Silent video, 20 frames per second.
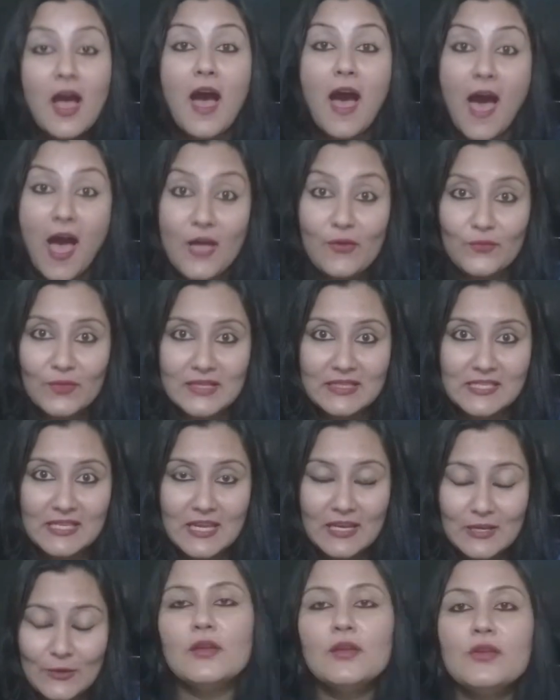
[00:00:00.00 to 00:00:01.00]
I will
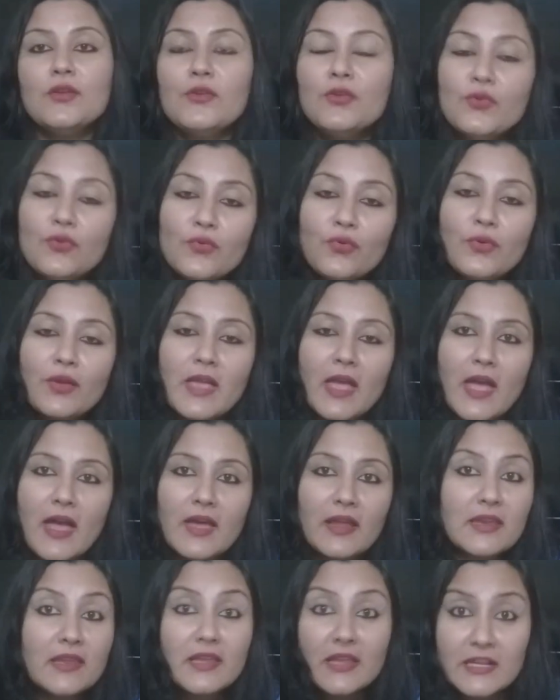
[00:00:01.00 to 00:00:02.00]
tell you. You
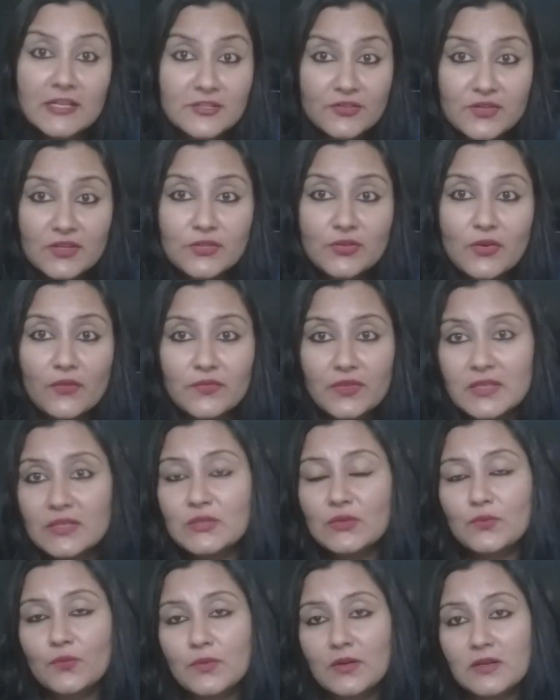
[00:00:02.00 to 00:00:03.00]
can get rid of
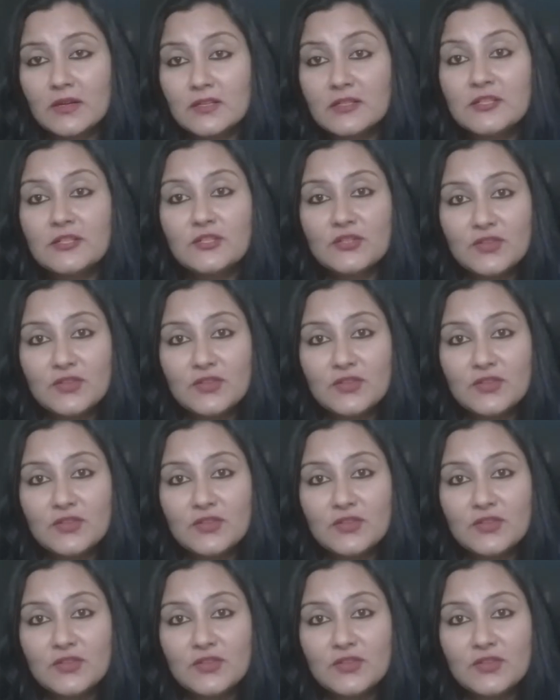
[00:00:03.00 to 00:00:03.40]
this word